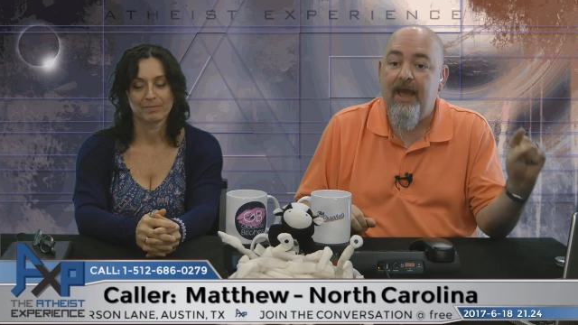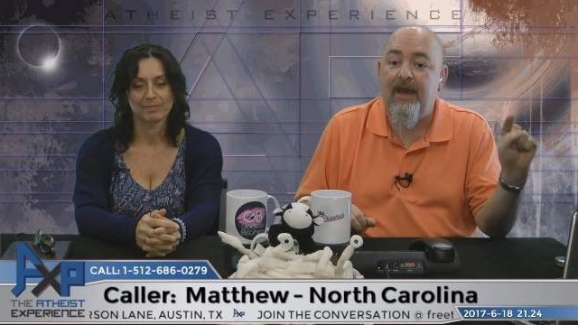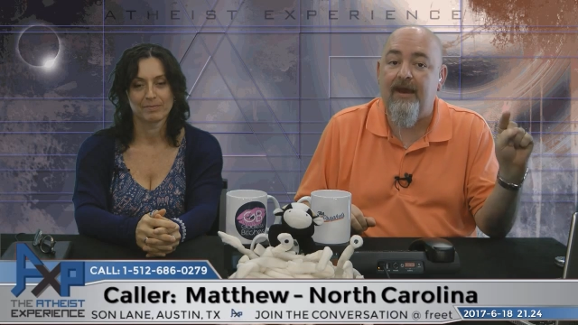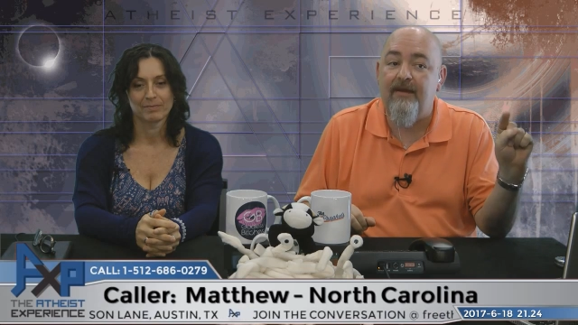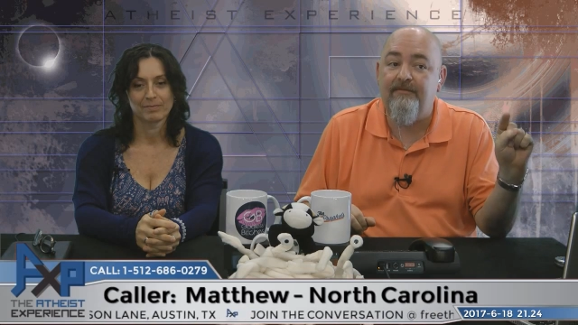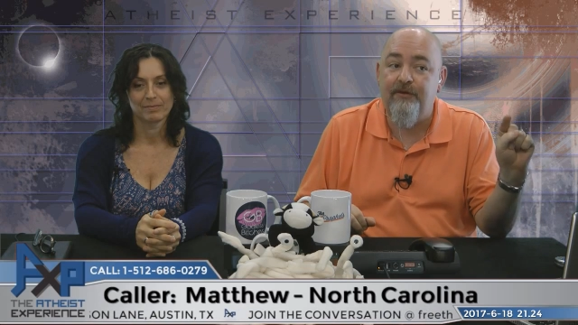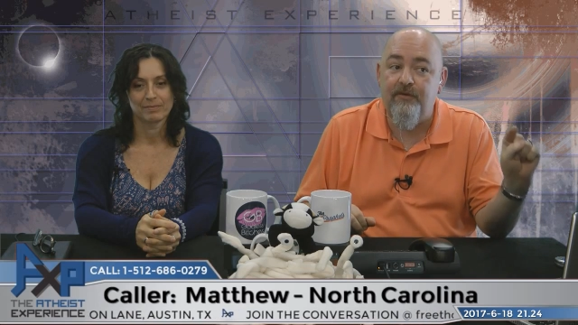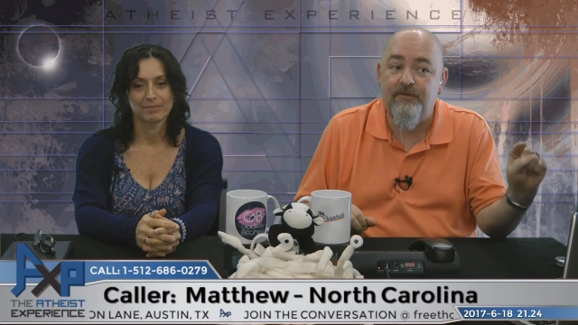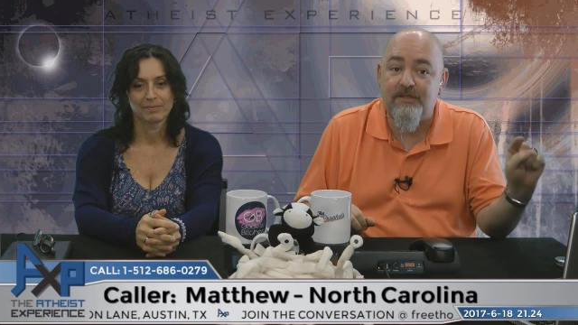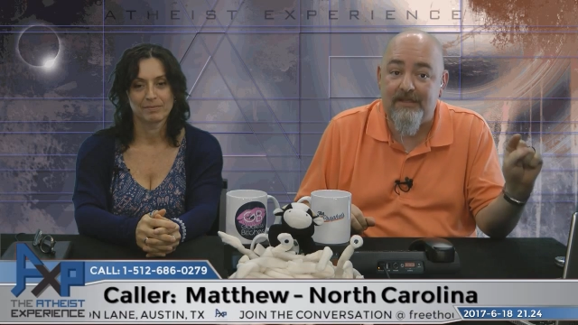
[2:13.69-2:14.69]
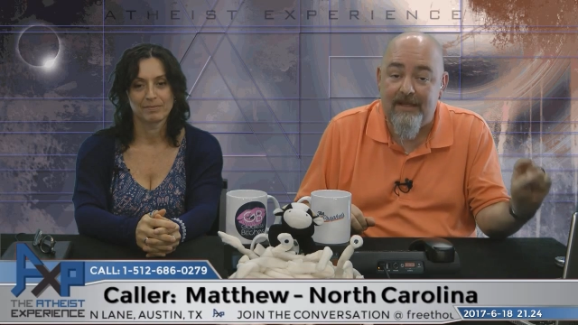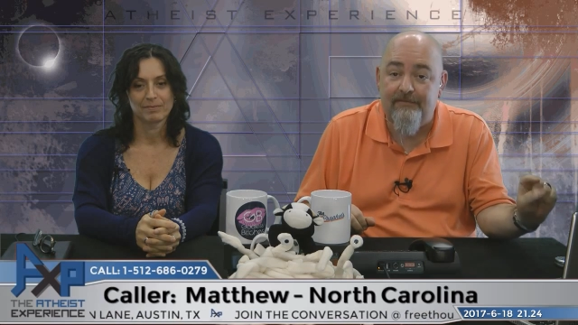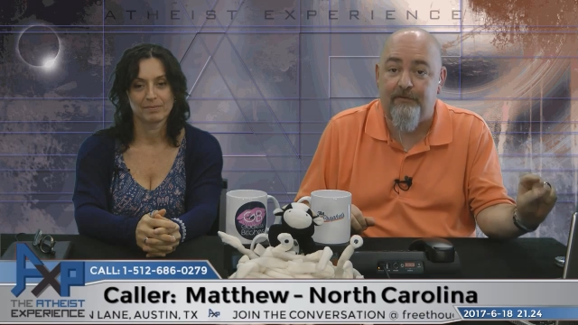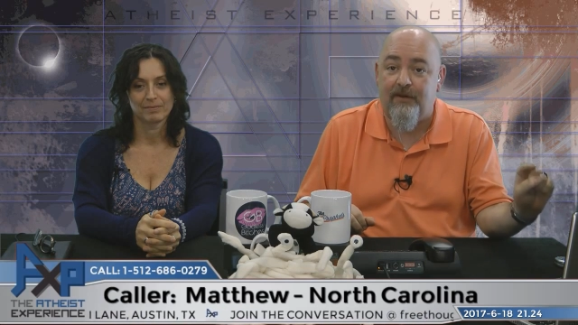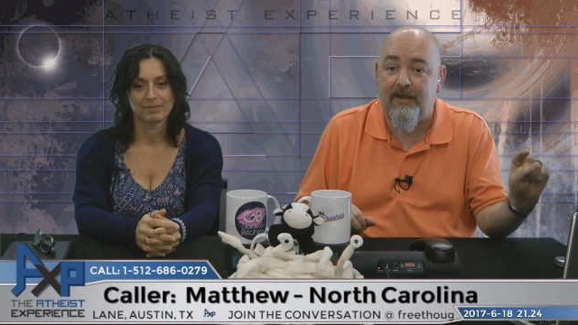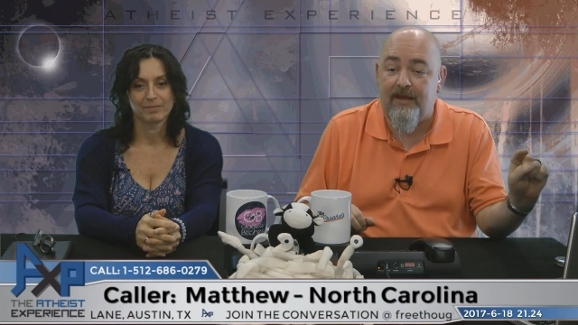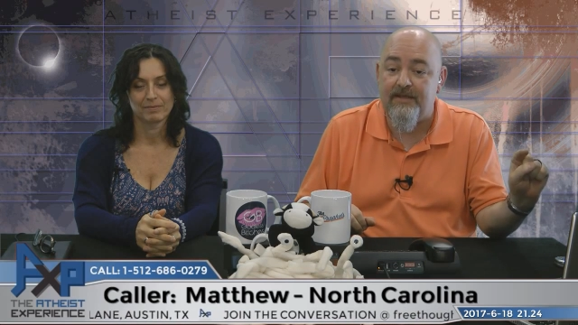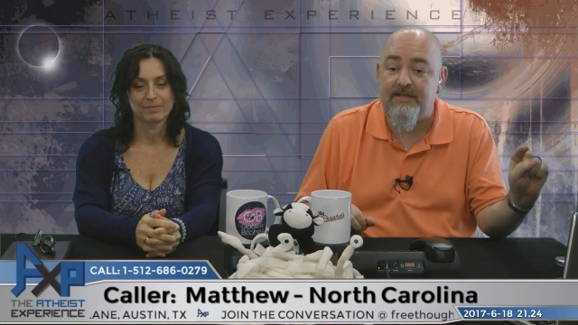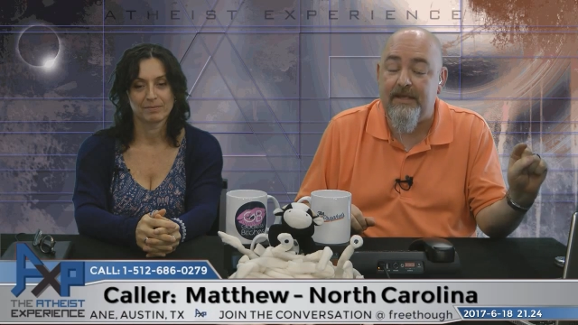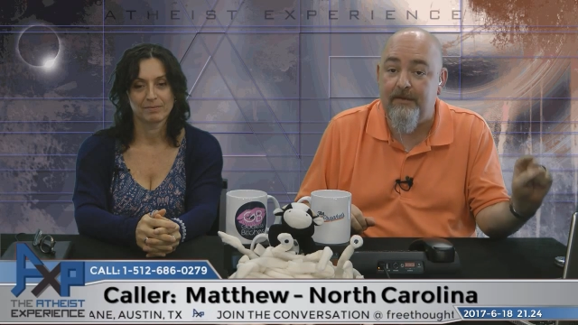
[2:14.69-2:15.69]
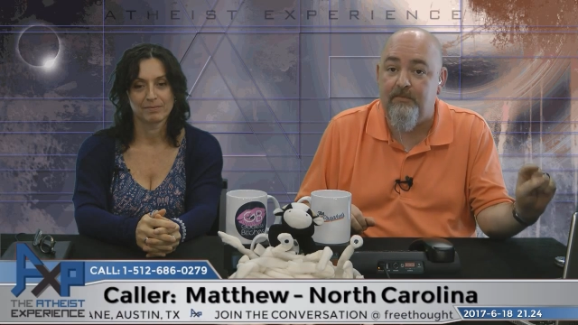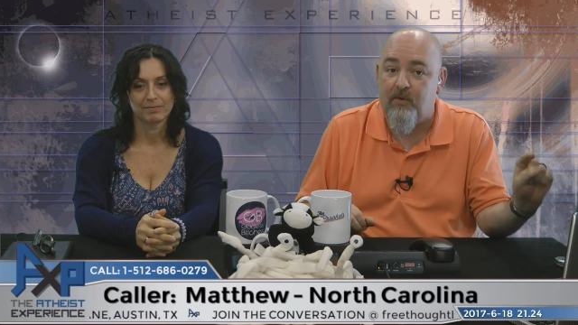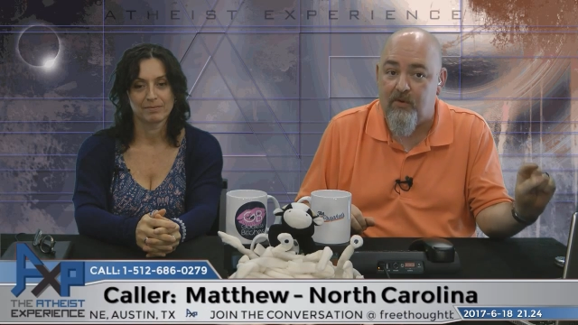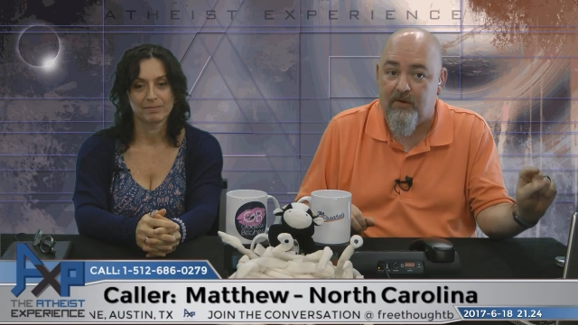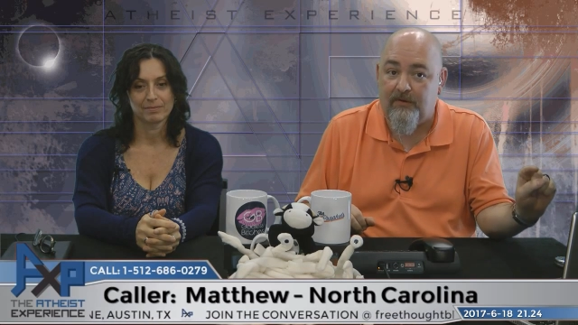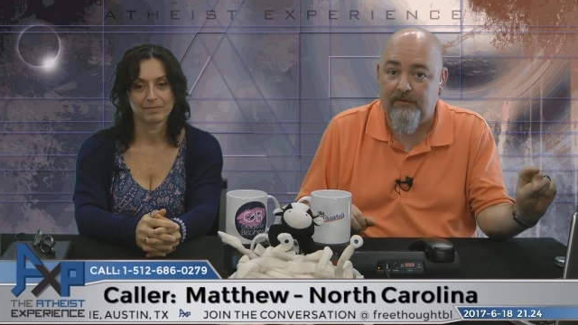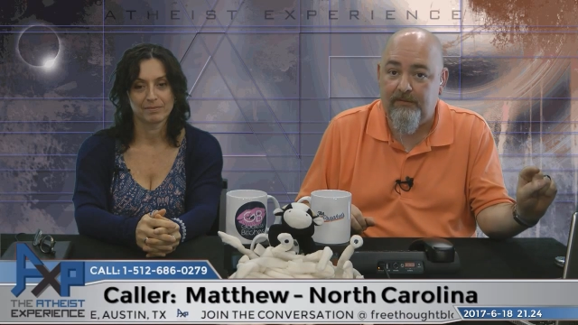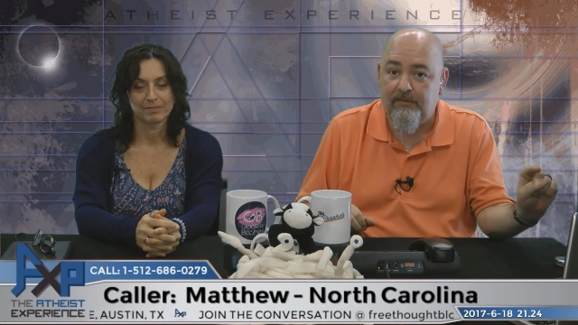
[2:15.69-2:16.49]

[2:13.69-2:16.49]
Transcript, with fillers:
Speaker 1: and I view slavery as immoral,